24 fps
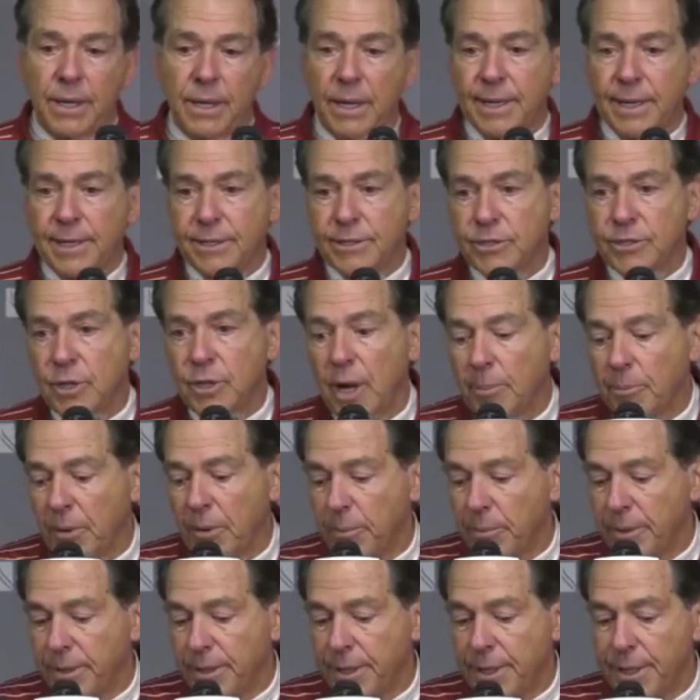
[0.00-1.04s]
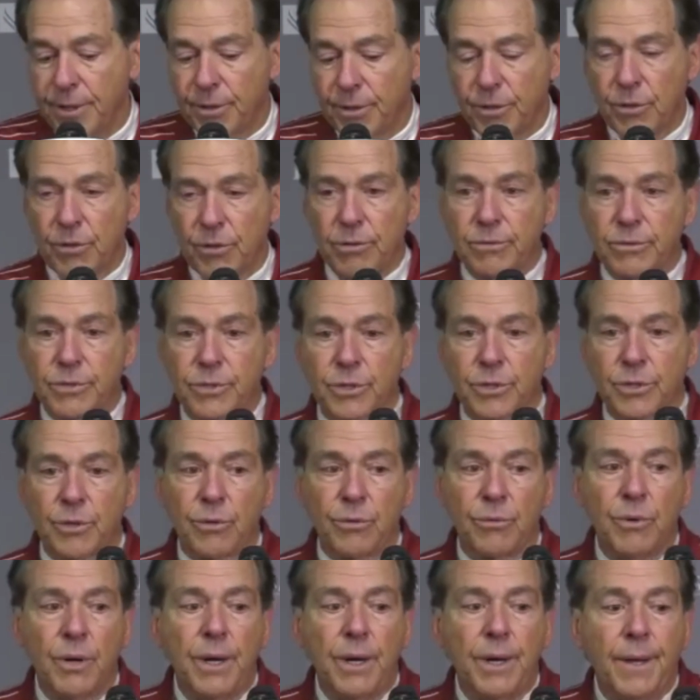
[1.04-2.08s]
Got to stop when we needed to.
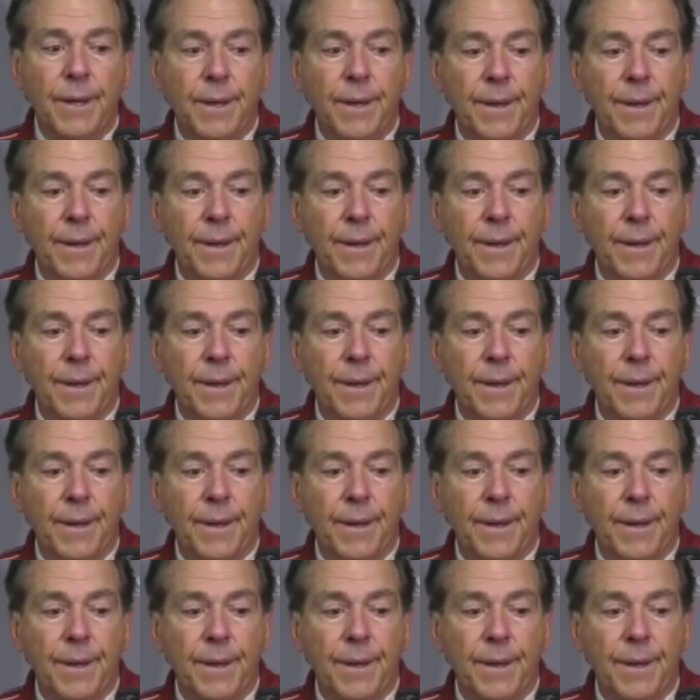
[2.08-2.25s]
So